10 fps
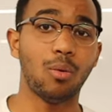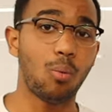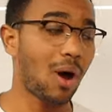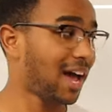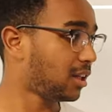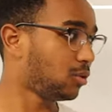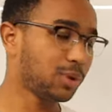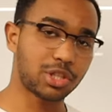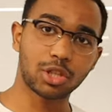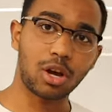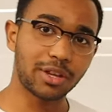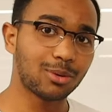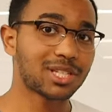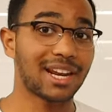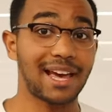while we saw there
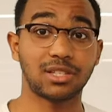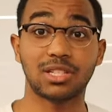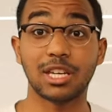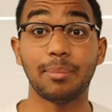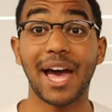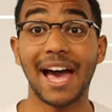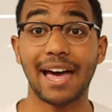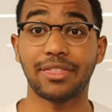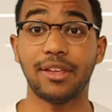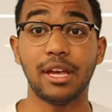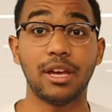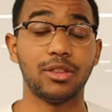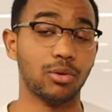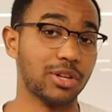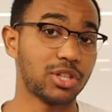was an ST path
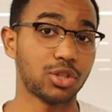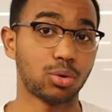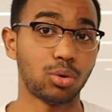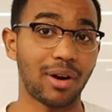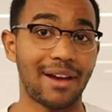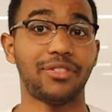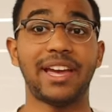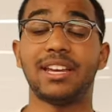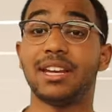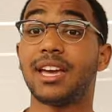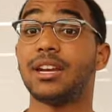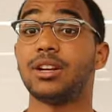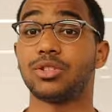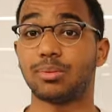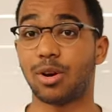in the residual graph that
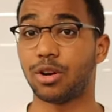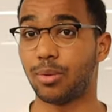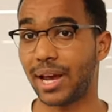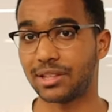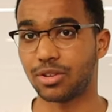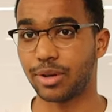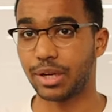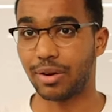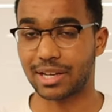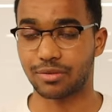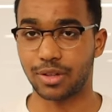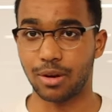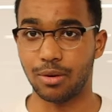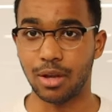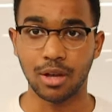indicated a smarter way to redirect
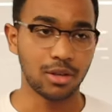flow.